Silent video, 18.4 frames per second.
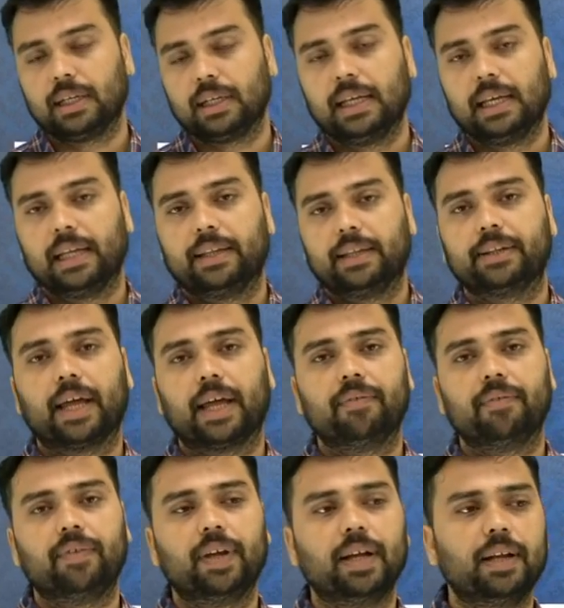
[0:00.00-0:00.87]
Then
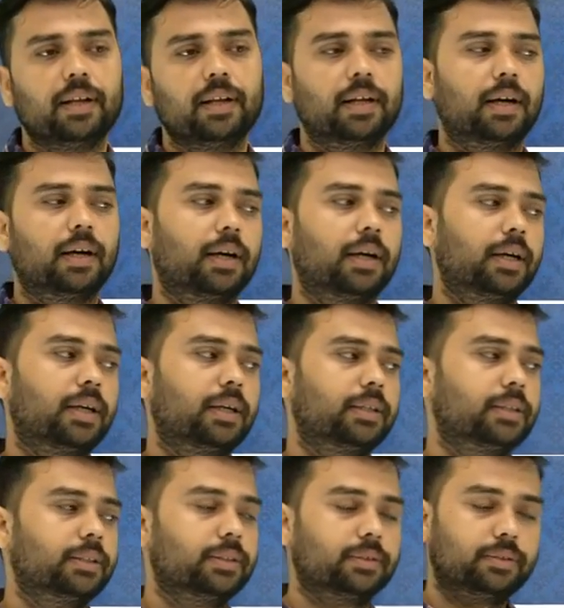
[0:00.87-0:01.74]
we
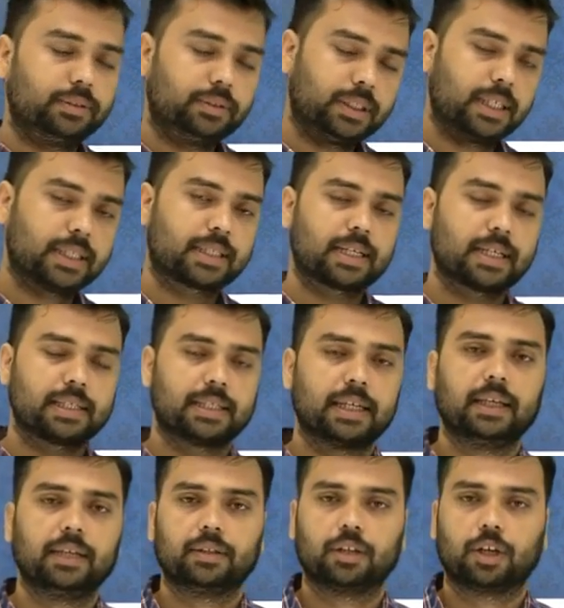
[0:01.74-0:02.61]
discussing
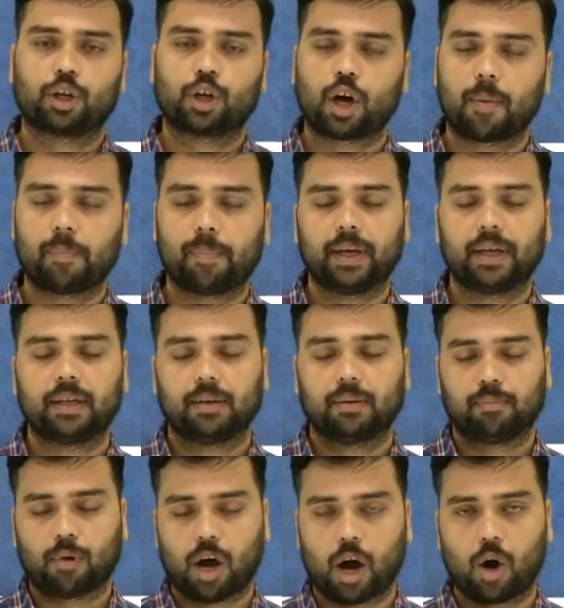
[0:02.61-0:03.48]
the topic
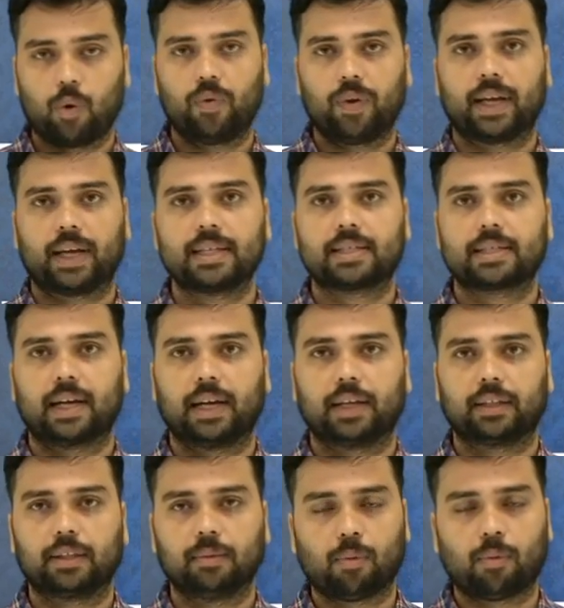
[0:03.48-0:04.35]
how we can select the
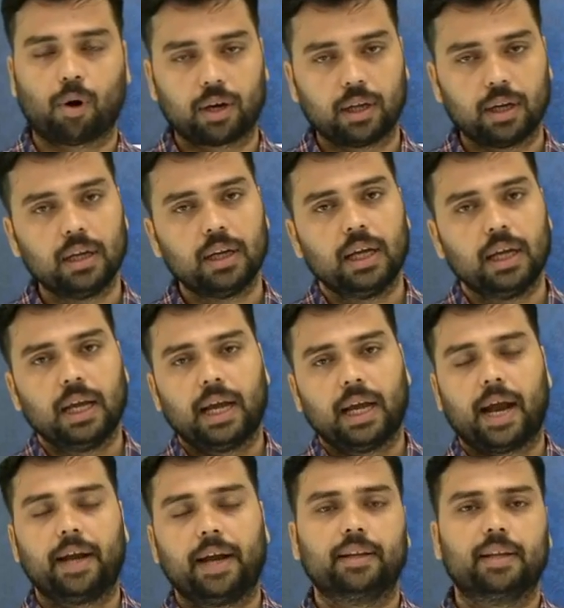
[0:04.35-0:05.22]
model, and
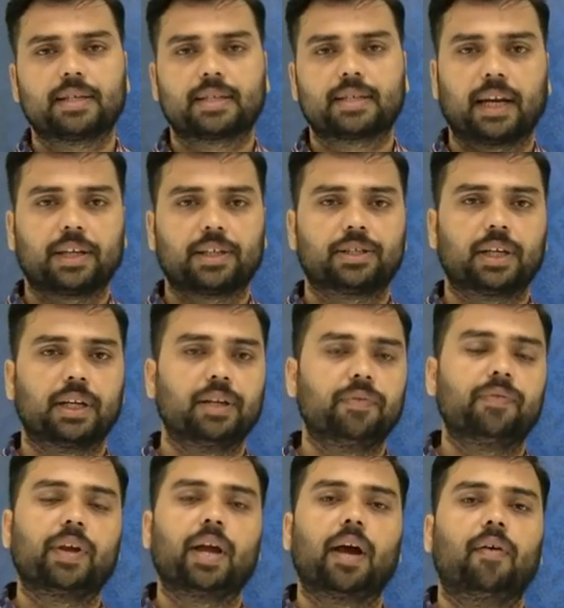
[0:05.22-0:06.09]
in the selection we
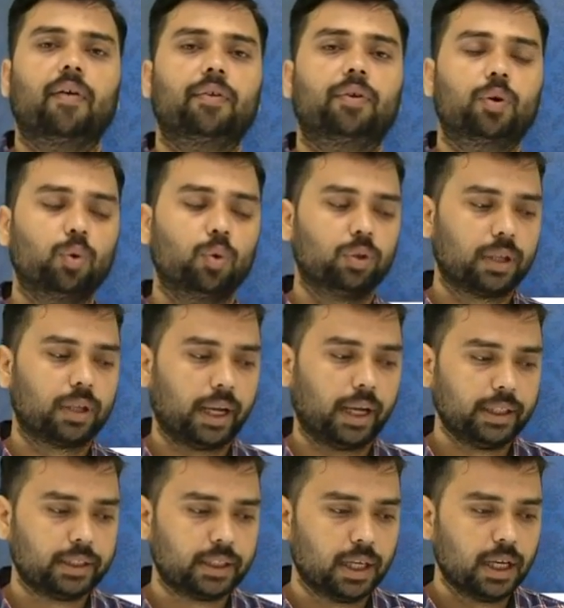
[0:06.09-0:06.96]
have two things.
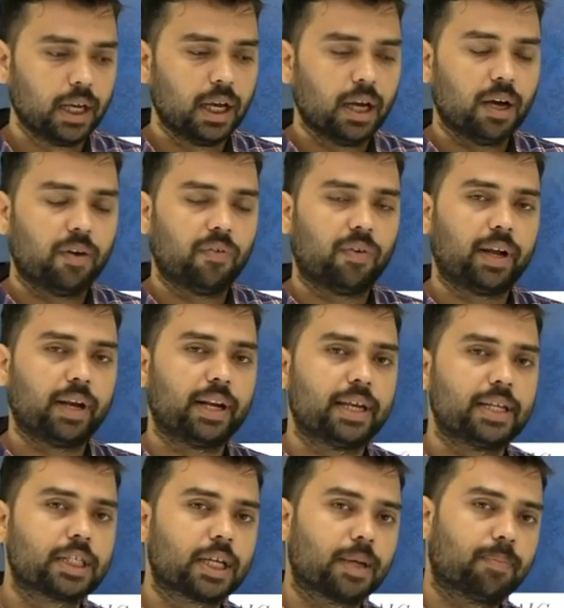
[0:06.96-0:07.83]
One is
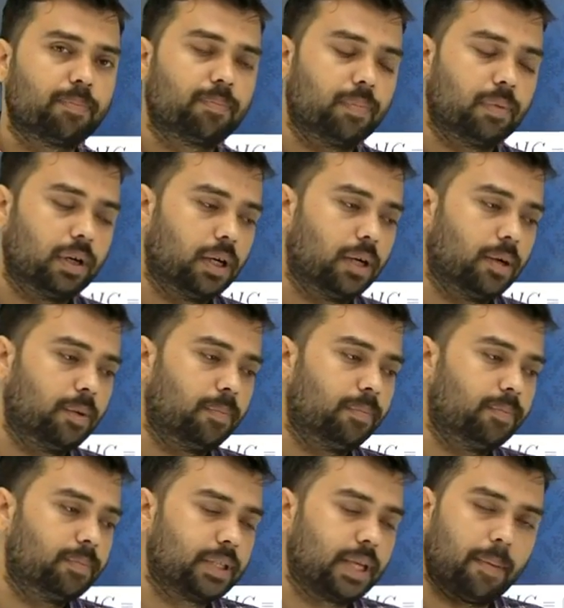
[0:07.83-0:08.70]
the
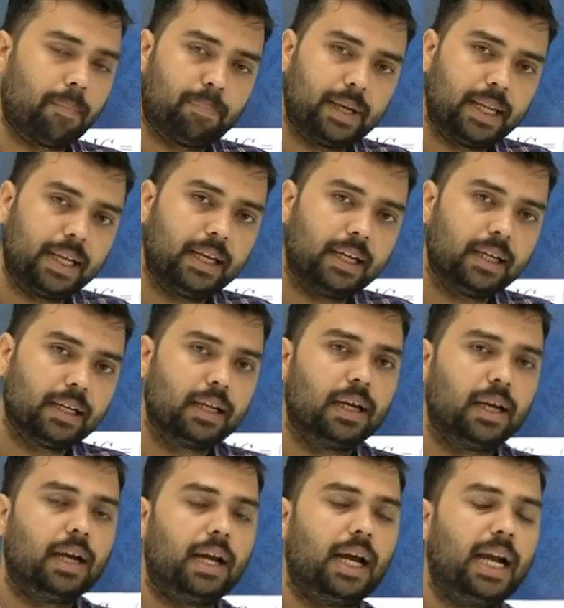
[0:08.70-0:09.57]
sampling
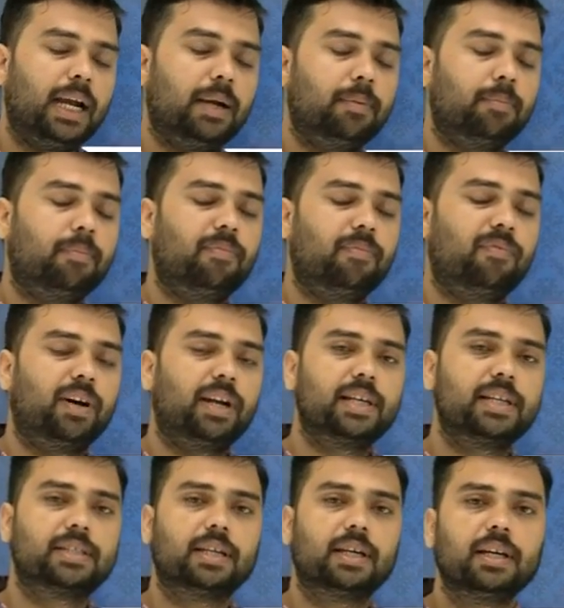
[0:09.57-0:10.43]
and one is
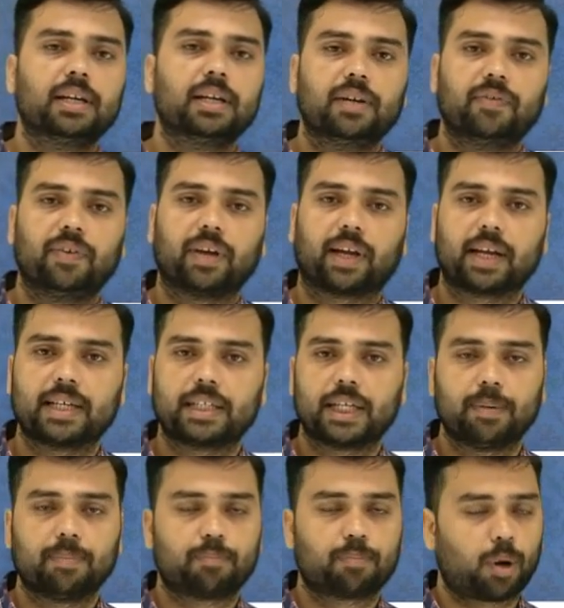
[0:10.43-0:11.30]
the we can say
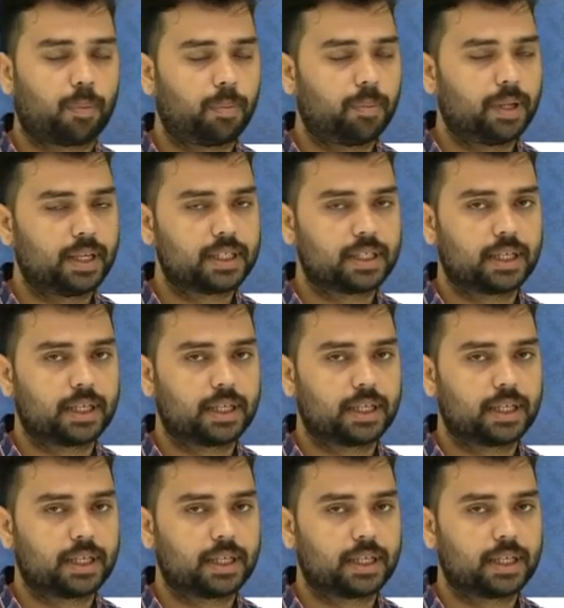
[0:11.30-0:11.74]
probabilistic.